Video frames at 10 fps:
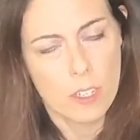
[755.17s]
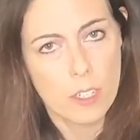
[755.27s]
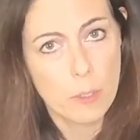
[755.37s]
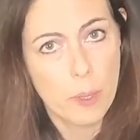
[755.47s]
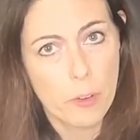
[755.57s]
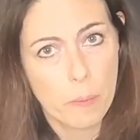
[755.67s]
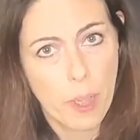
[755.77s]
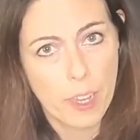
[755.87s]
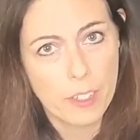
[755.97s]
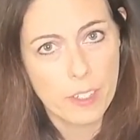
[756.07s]
need to be
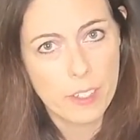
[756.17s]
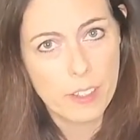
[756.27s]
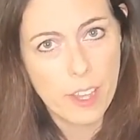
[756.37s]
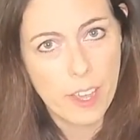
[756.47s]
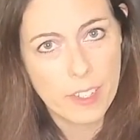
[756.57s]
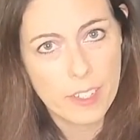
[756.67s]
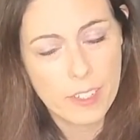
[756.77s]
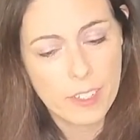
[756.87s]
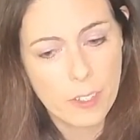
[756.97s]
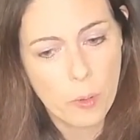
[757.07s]
reminded that
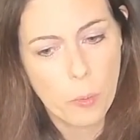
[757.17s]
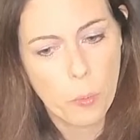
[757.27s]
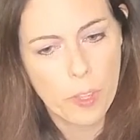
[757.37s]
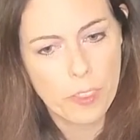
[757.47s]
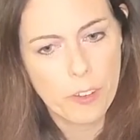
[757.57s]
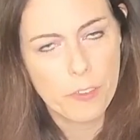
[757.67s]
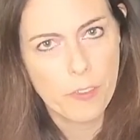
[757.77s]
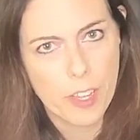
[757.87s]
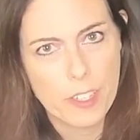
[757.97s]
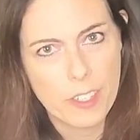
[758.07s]
what they're
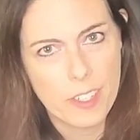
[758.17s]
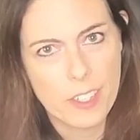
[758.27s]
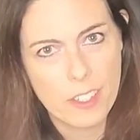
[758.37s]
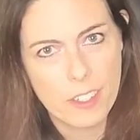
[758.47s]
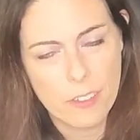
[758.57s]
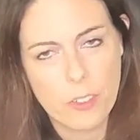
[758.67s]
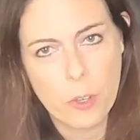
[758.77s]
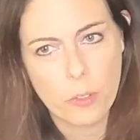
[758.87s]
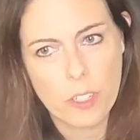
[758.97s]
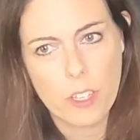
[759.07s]
facing and the
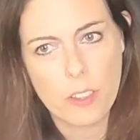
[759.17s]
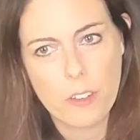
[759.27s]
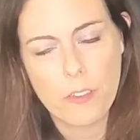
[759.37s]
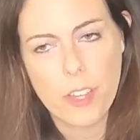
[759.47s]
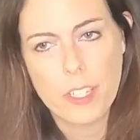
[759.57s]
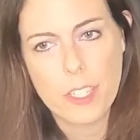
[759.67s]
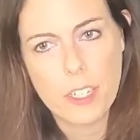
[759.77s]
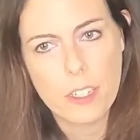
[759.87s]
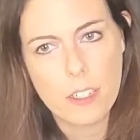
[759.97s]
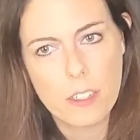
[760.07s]
difficulty that they're
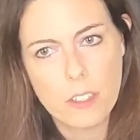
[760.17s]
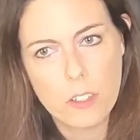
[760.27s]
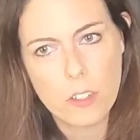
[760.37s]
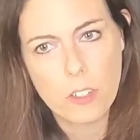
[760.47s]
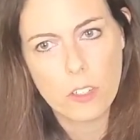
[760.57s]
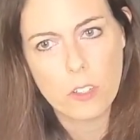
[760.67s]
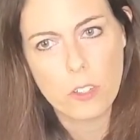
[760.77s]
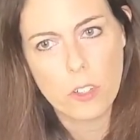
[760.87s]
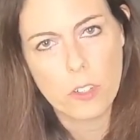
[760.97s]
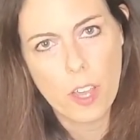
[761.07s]
facing
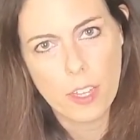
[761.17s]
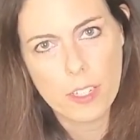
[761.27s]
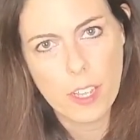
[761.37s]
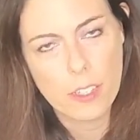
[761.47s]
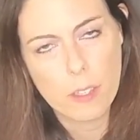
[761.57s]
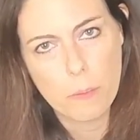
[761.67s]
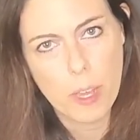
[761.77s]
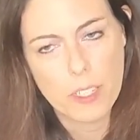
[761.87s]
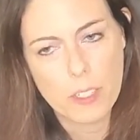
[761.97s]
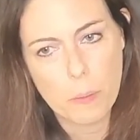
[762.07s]
should not take them
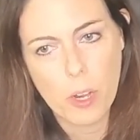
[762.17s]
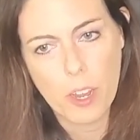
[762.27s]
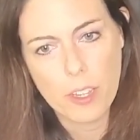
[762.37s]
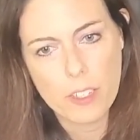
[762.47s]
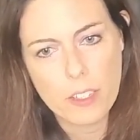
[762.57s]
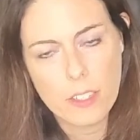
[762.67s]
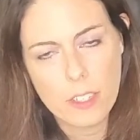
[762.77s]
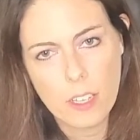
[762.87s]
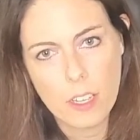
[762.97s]
by surprise.